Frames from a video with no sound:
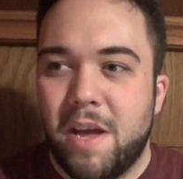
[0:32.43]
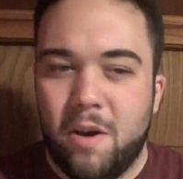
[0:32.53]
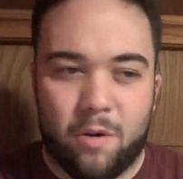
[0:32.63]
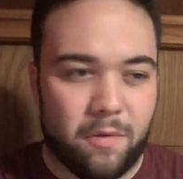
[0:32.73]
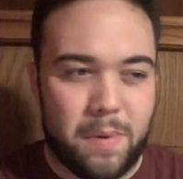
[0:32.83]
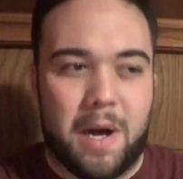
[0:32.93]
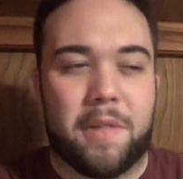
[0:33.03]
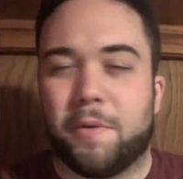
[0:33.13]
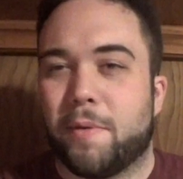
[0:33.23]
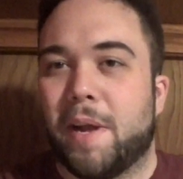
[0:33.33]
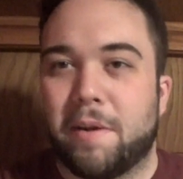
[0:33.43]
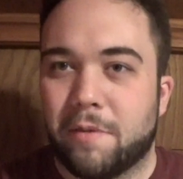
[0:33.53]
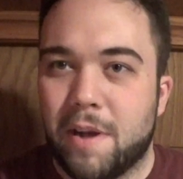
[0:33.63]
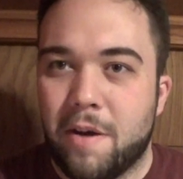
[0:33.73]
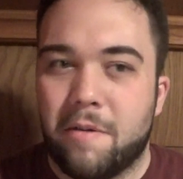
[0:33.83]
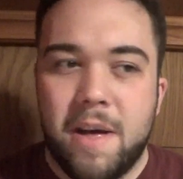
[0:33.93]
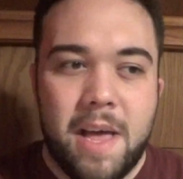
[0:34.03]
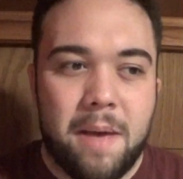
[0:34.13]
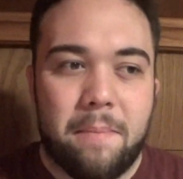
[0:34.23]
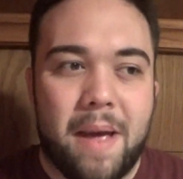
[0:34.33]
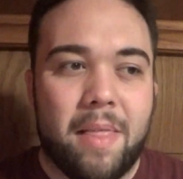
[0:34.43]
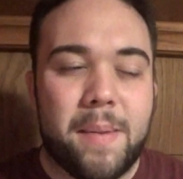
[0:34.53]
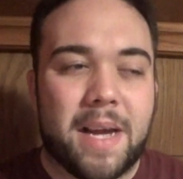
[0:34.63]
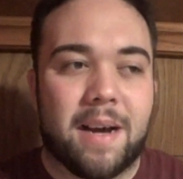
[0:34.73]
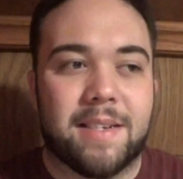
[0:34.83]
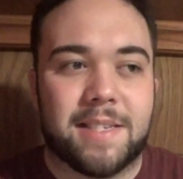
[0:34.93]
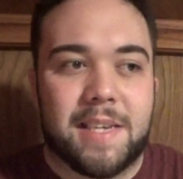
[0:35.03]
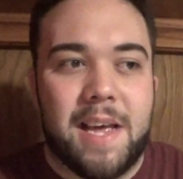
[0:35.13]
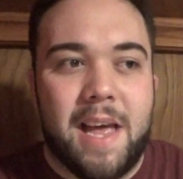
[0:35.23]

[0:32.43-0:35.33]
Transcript: or from an author that I don't know, mainly because